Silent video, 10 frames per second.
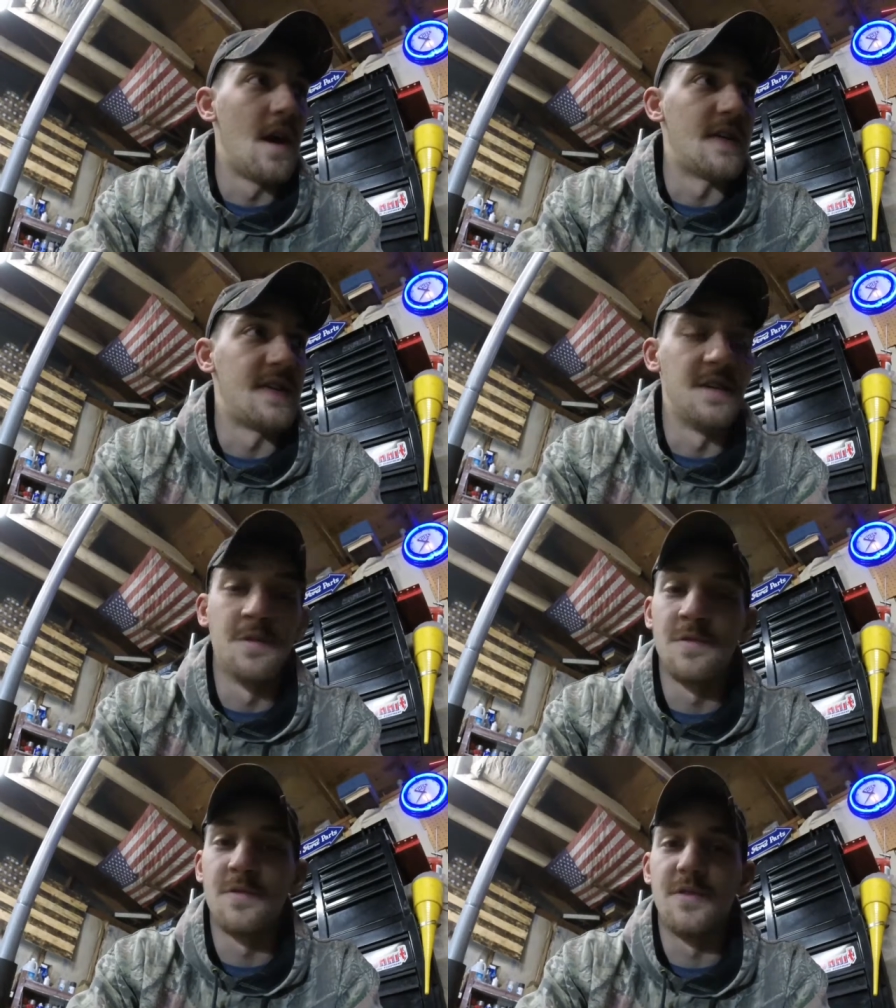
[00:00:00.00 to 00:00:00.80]
I
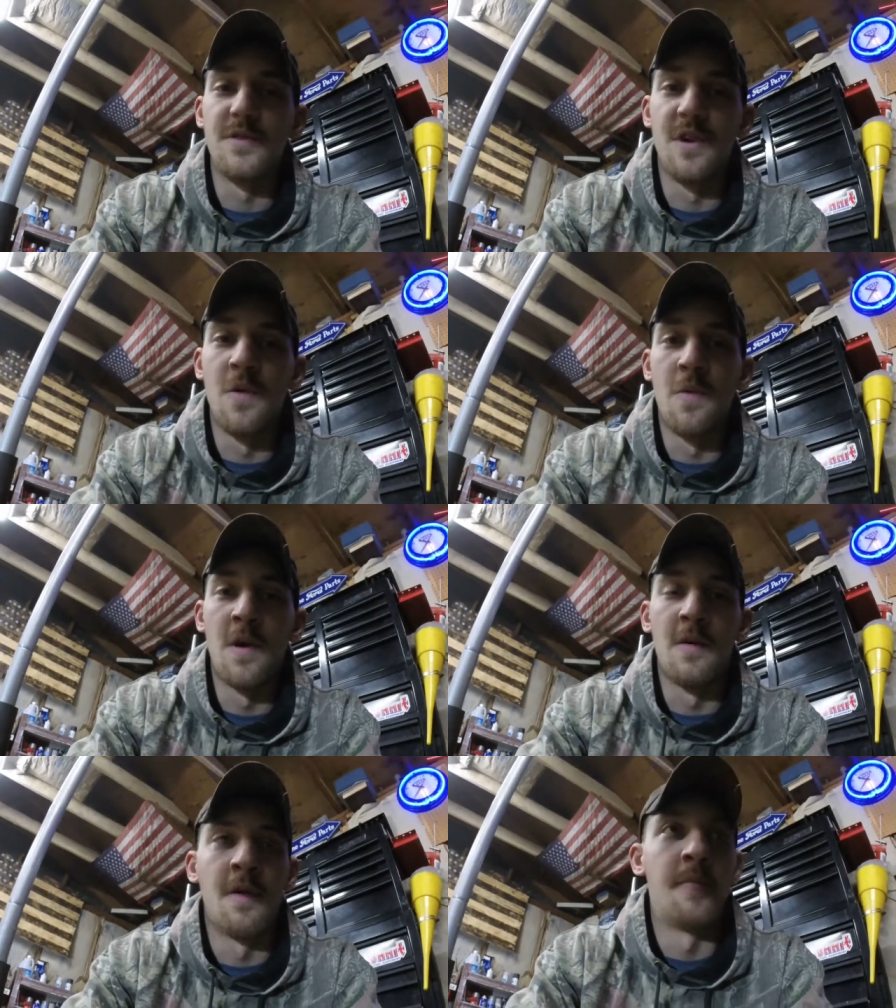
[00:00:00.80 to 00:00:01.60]
still don't
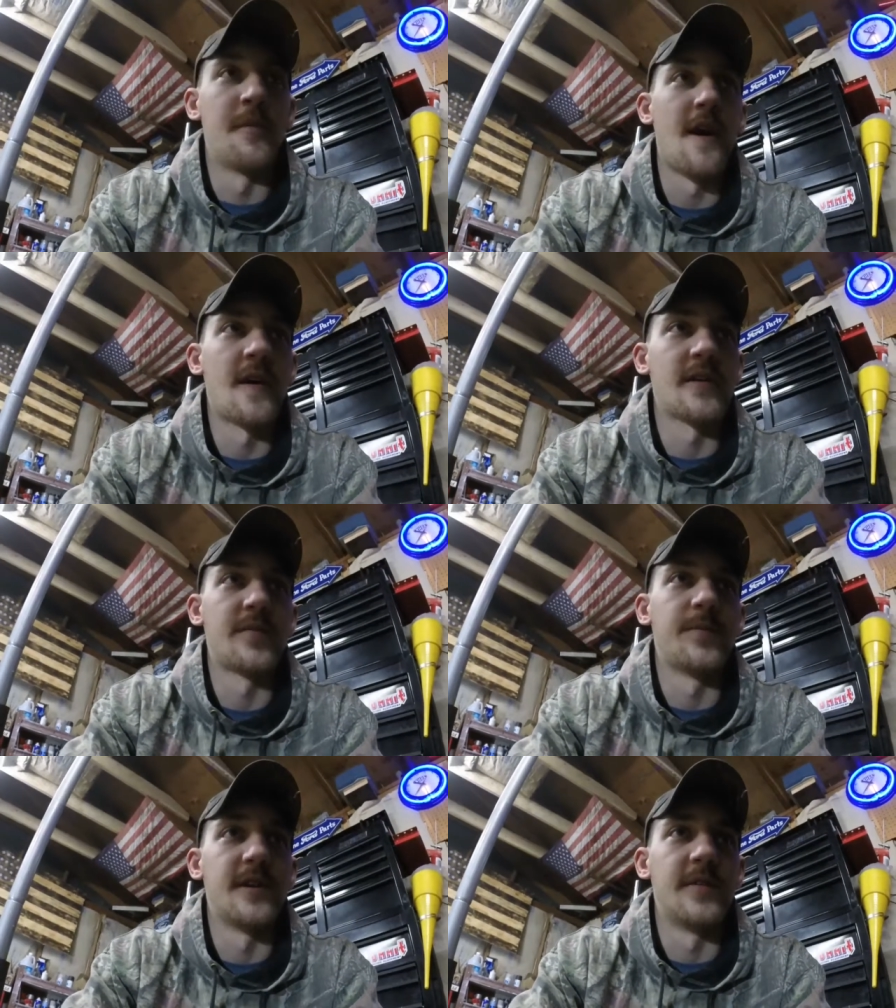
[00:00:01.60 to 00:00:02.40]
want to run blocks,
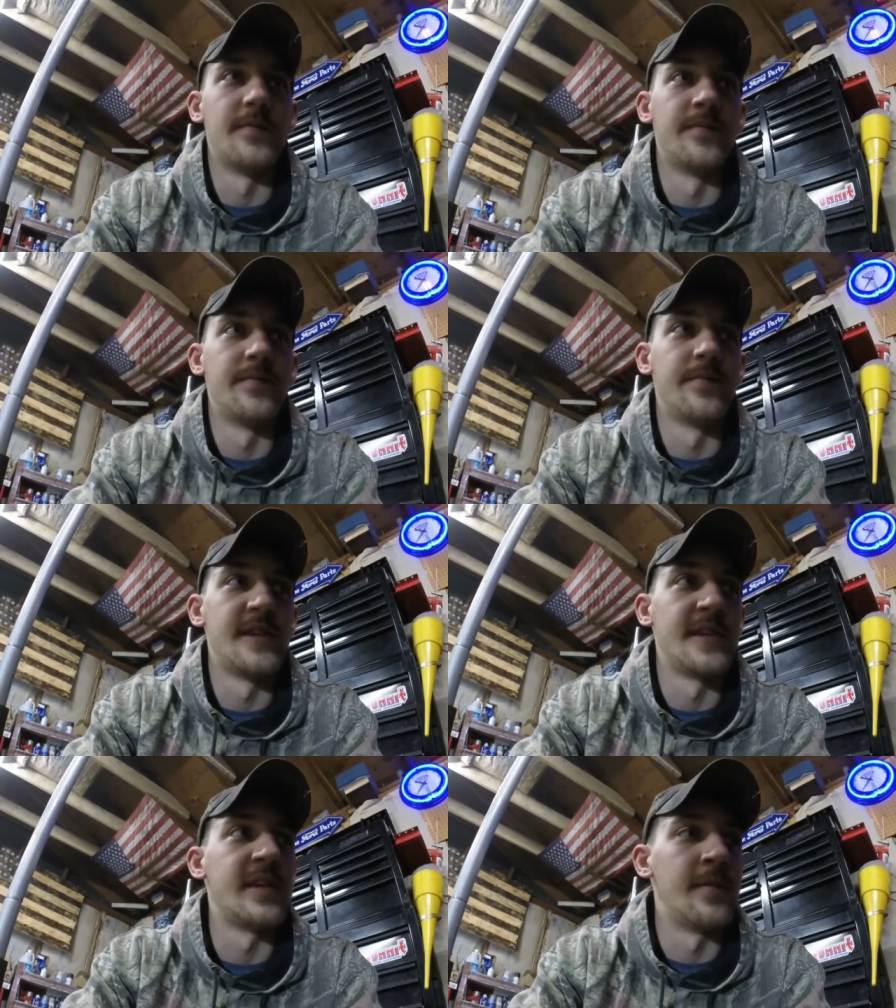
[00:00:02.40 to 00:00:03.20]
but I'm
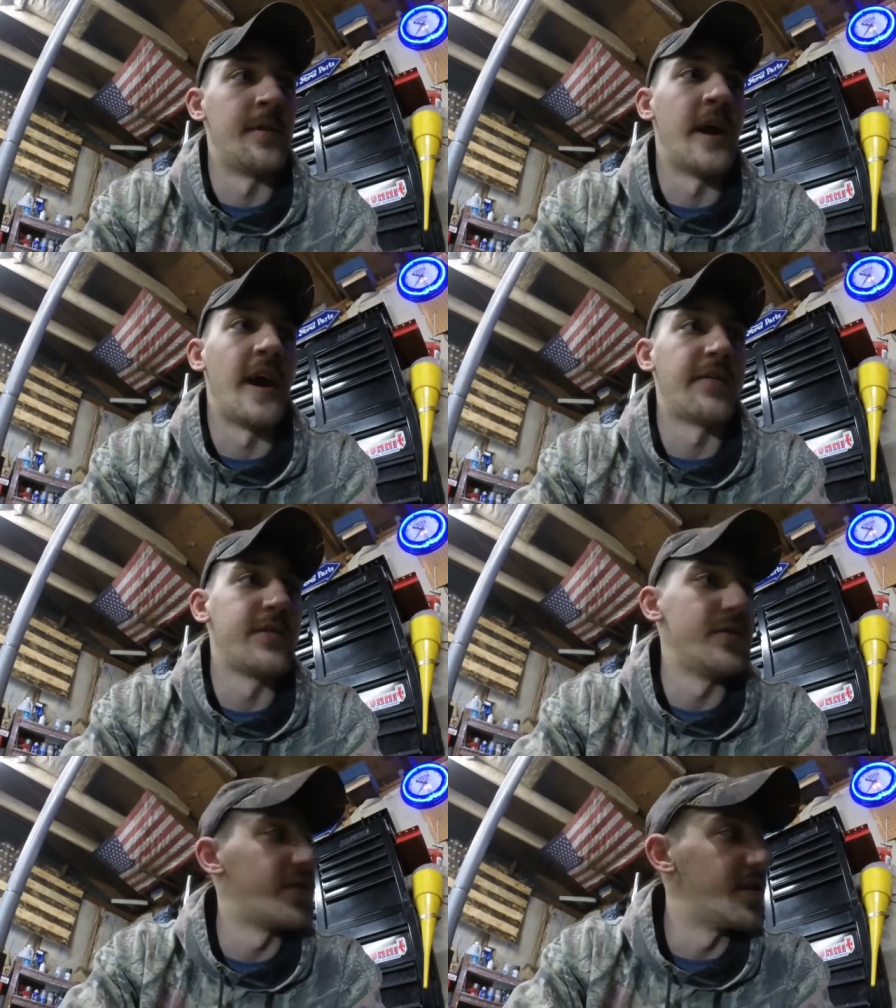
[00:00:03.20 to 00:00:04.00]
thinking I'm going to have
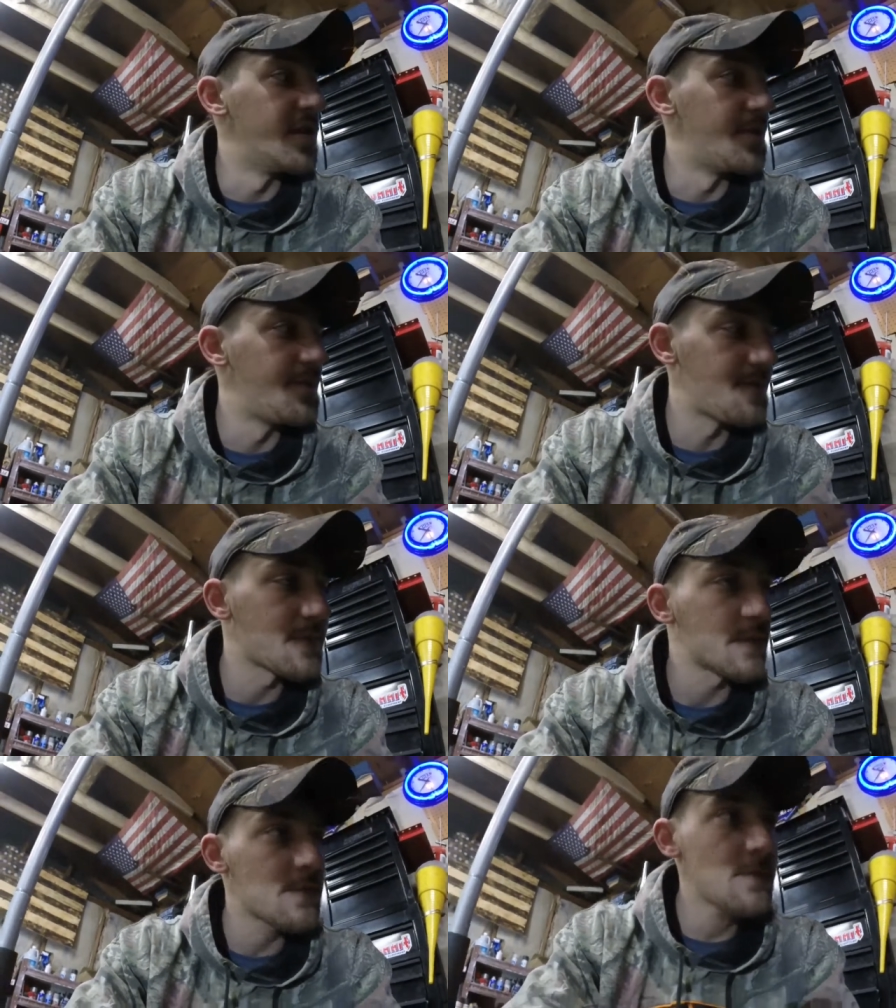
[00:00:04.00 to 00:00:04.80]
to still
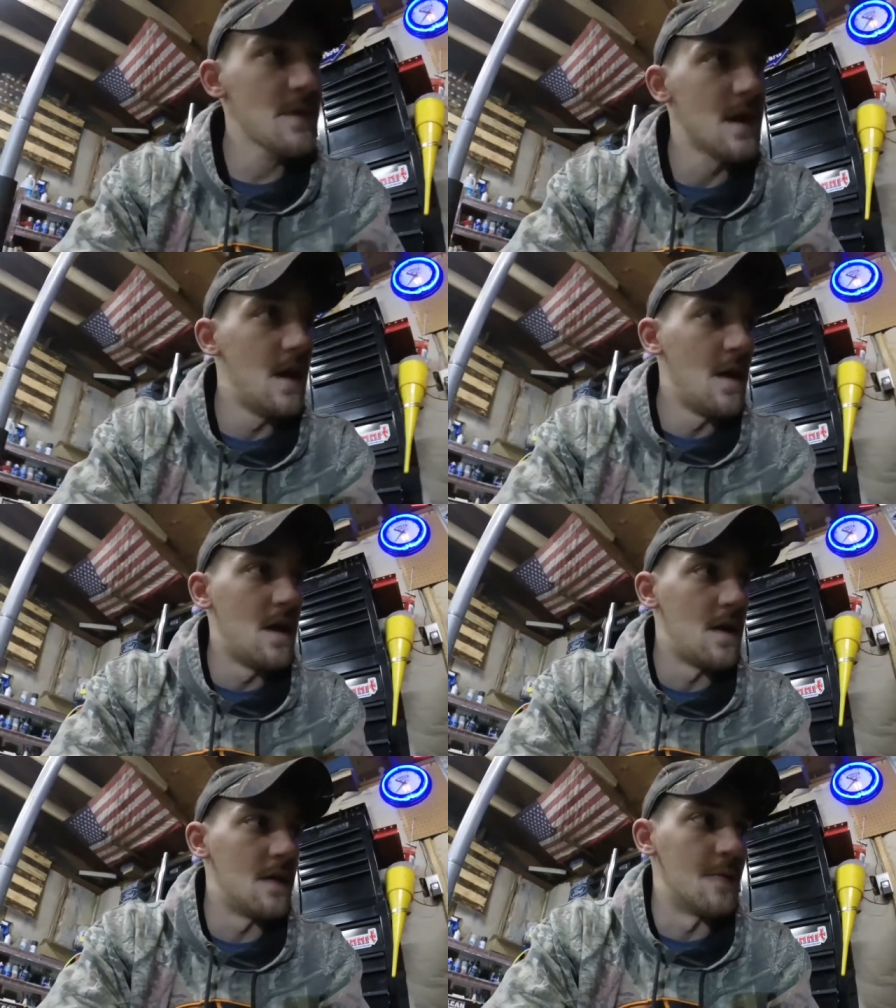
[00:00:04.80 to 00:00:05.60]

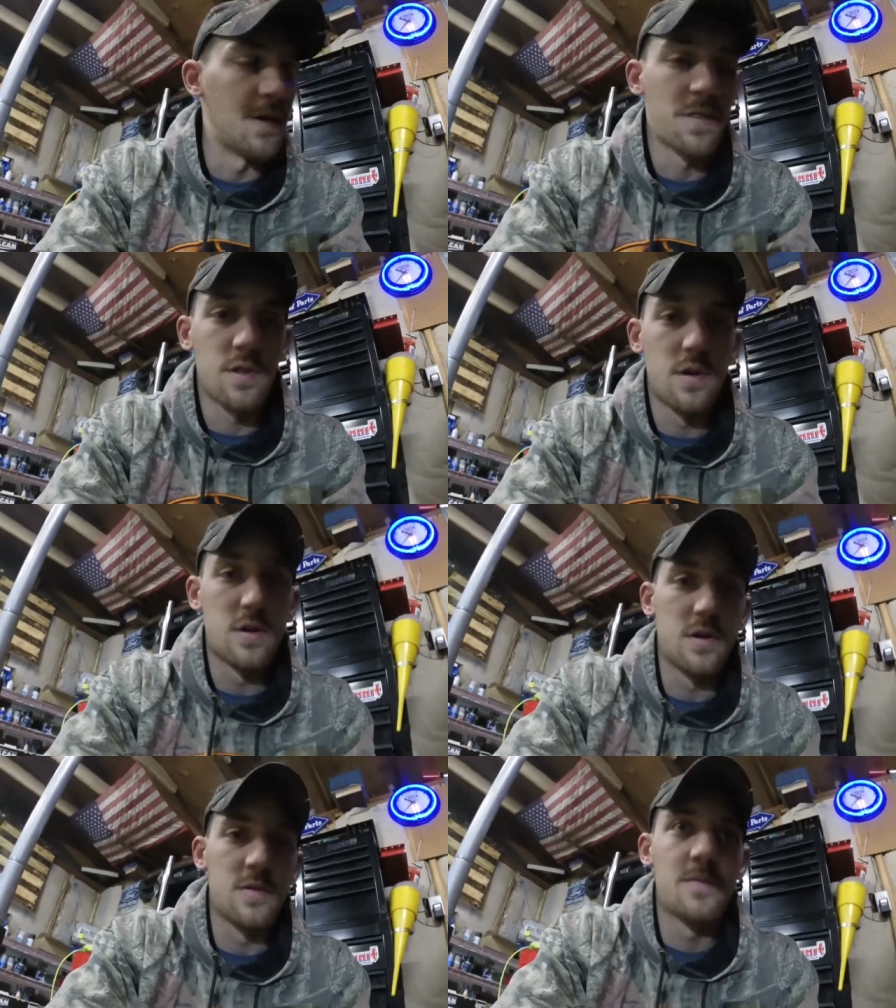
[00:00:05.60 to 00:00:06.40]
with uh,